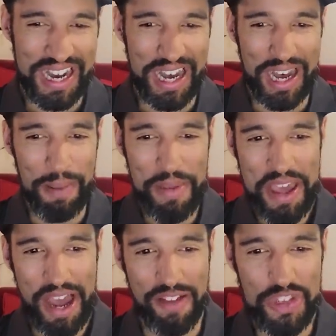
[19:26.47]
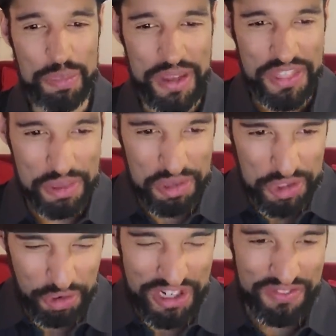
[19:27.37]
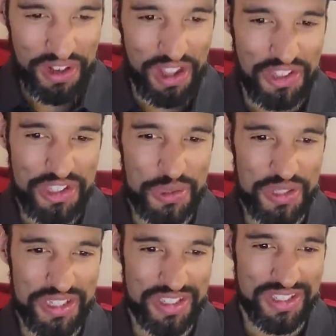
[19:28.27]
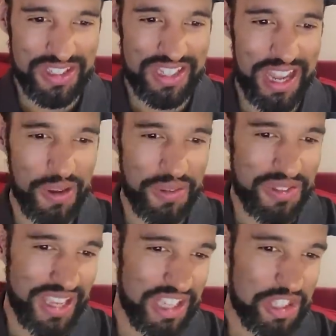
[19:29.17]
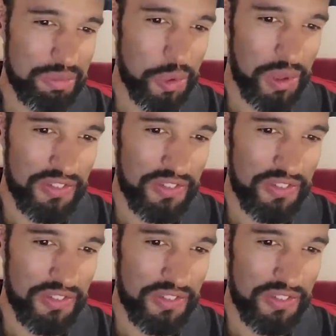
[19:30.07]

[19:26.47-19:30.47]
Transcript: I've spent the majority of the last 2 years in towns as small,